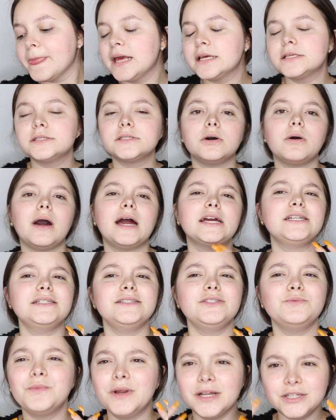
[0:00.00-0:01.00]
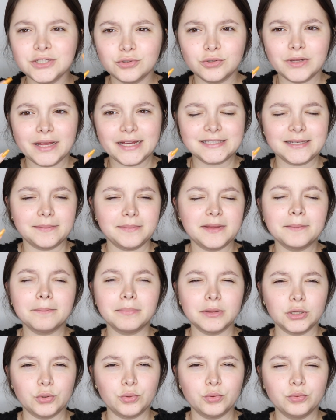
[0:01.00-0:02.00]
So I wanted to do like something
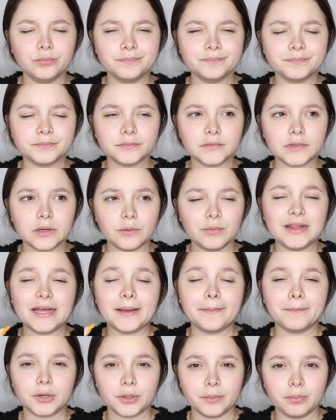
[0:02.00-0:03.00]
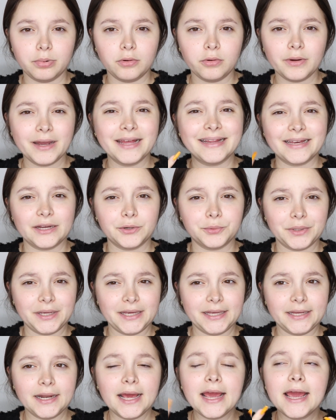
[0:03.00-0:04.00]
blue with like purple and like
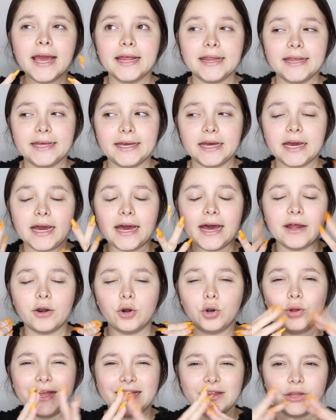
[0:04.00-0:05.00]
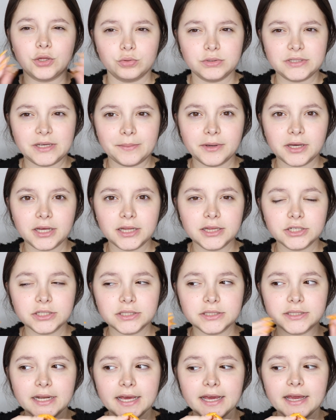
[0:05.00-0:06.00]
green and like, I don't know, like those type of
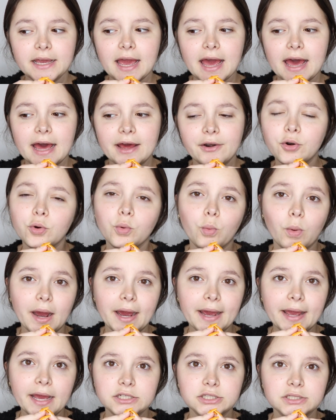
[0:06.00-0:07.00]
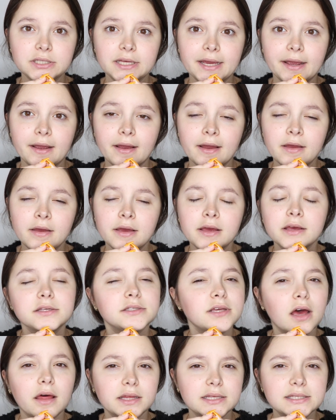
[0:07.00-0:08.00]
colors today. I don't know why. I just like
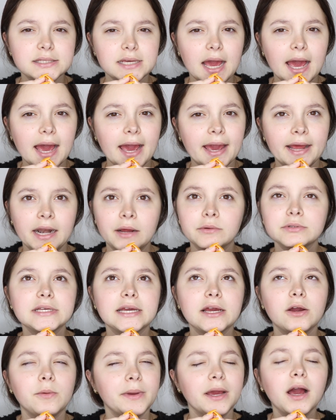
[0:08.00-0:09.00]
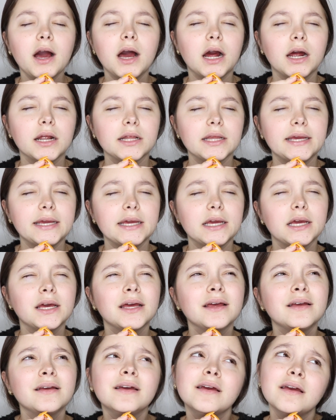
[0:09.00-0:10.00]
saw the sky and I was like, oh my god, like
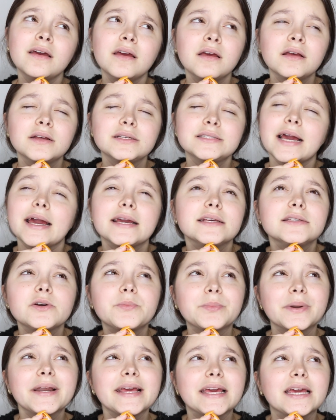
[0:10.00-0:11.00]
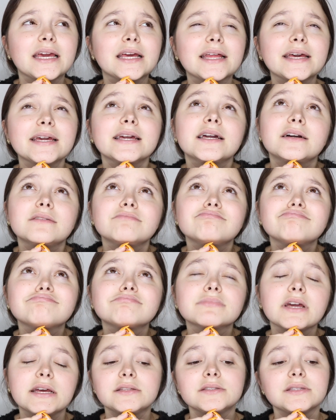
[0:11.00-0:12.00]
the sky is so pretty. Like,
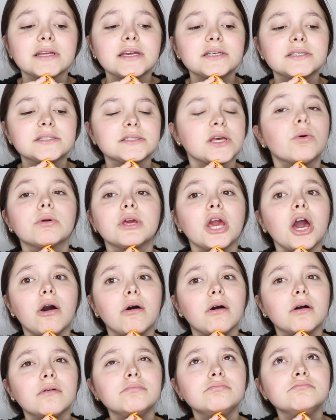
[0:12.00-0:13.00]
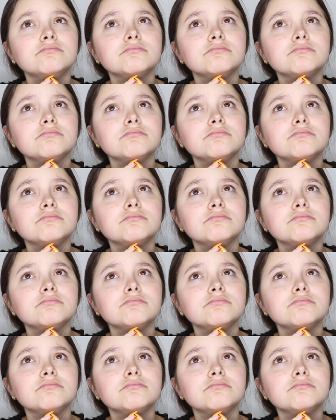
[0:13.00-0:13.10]
it's like so cute.